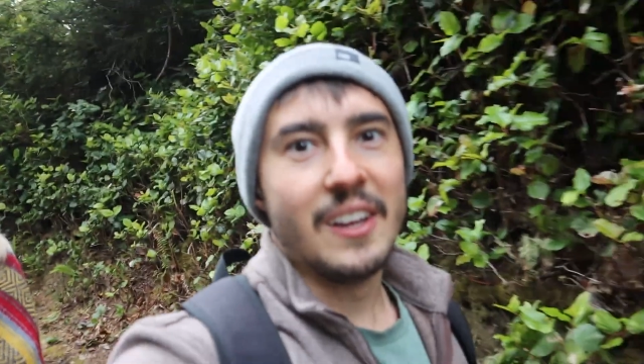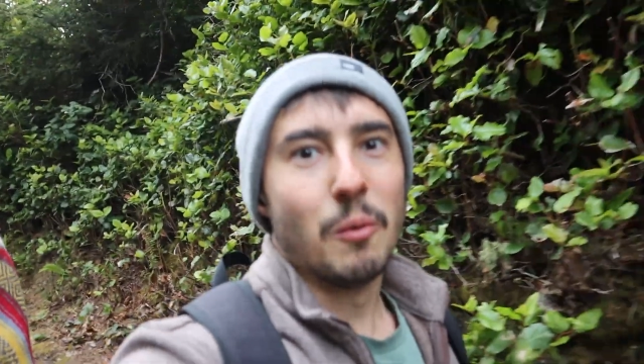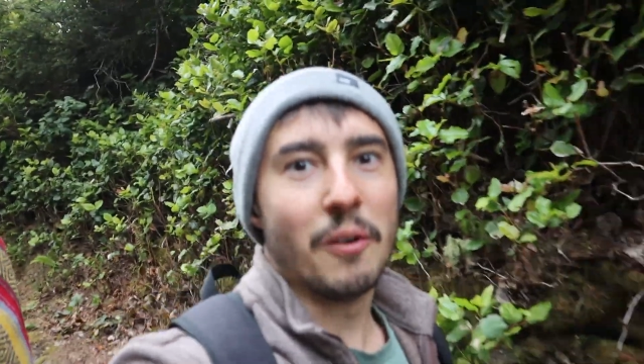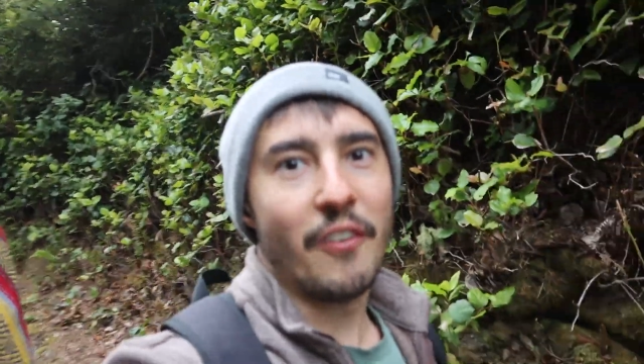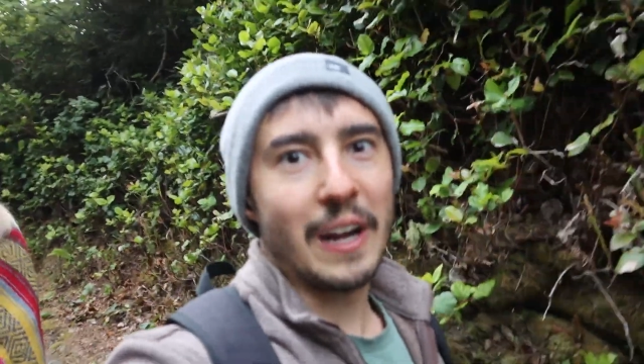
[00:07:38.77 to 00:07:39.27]

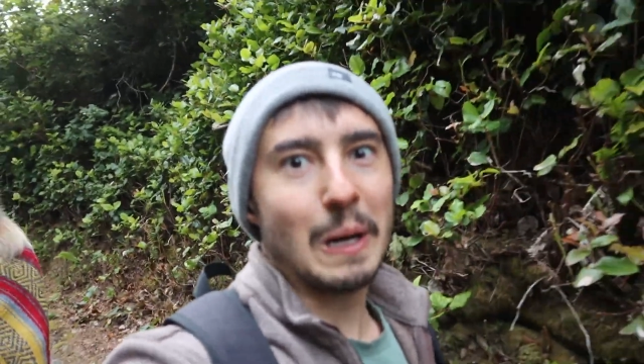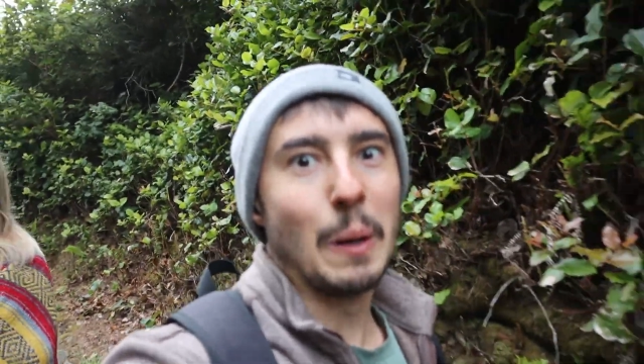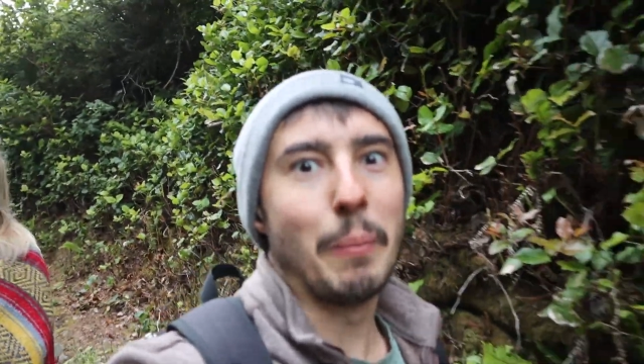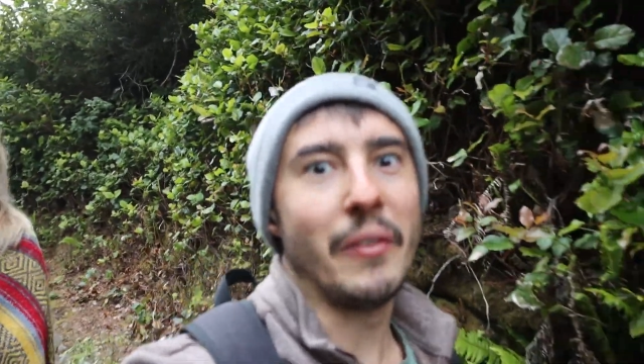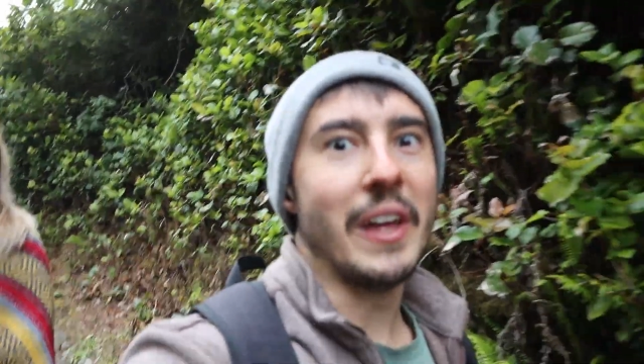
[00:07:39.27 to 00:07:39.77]
We'll figure it
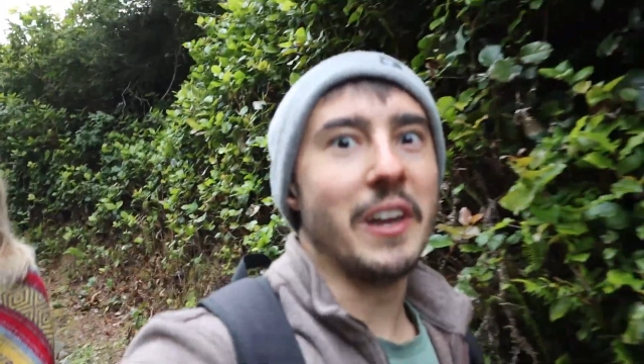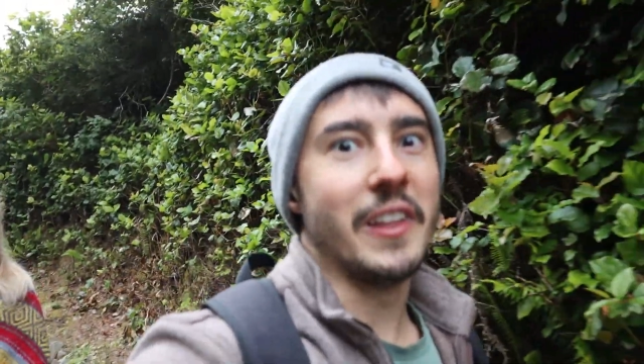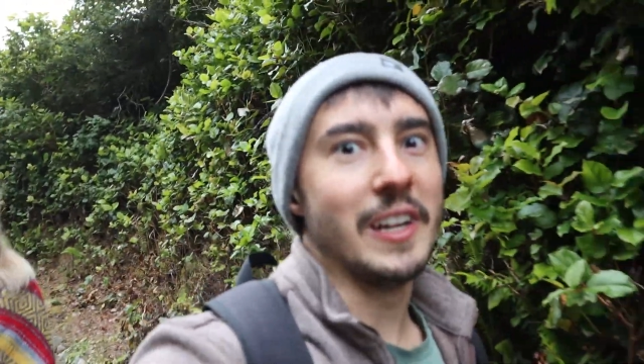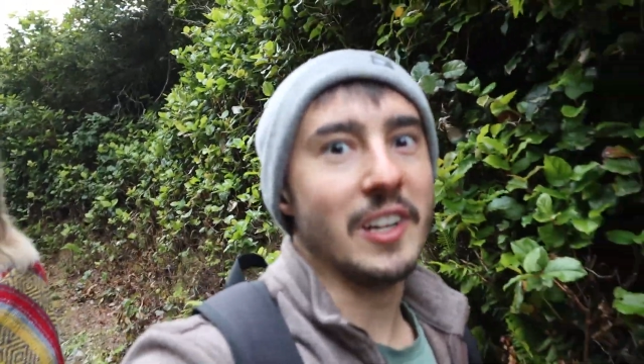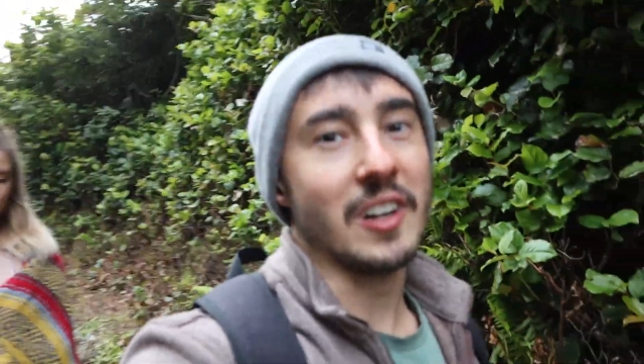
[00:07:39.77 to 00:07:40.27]
out by the end of
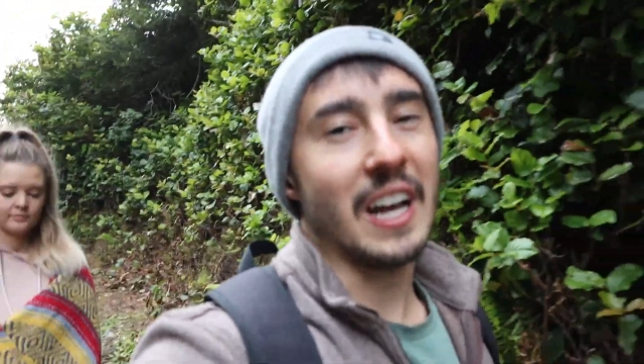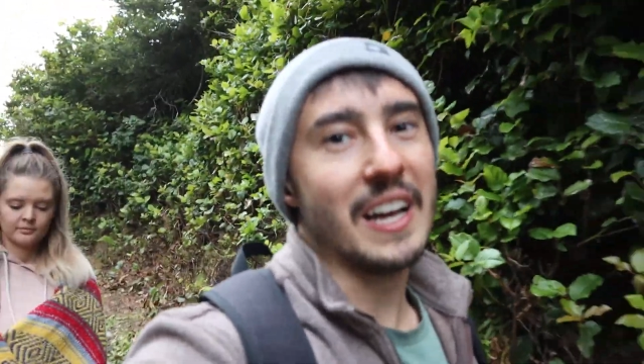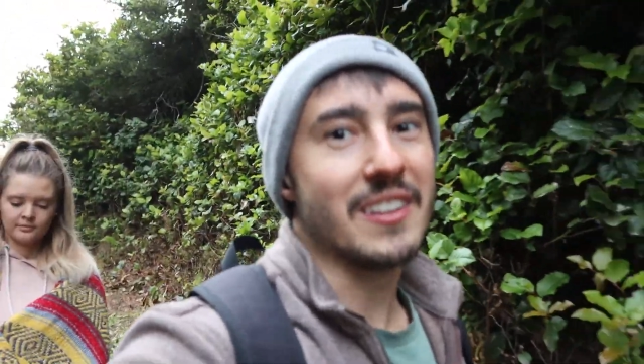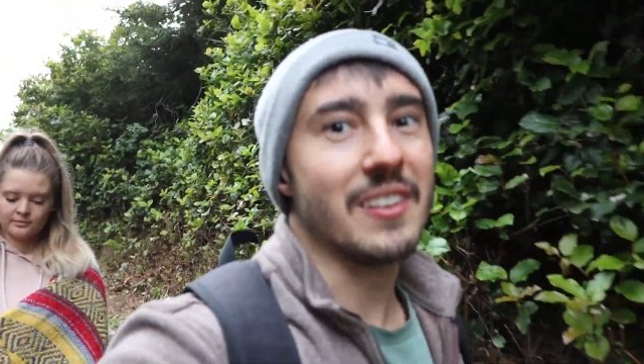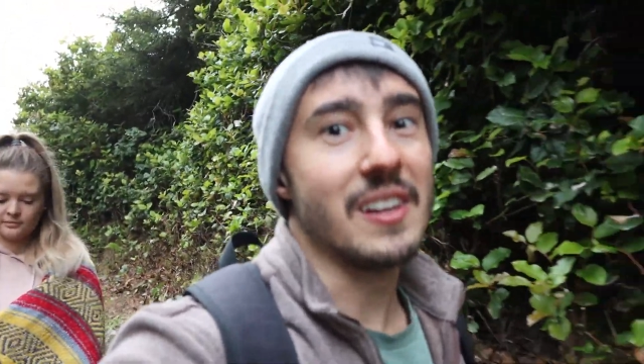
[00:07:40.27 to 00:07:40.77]
the year here,
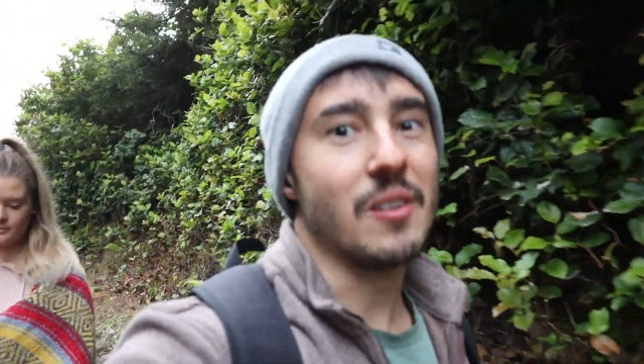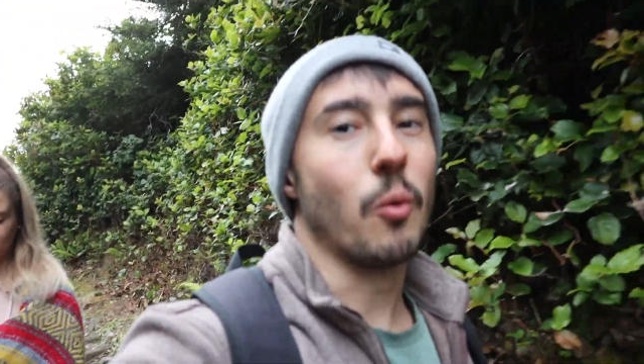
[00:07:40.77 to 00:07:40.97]
guys.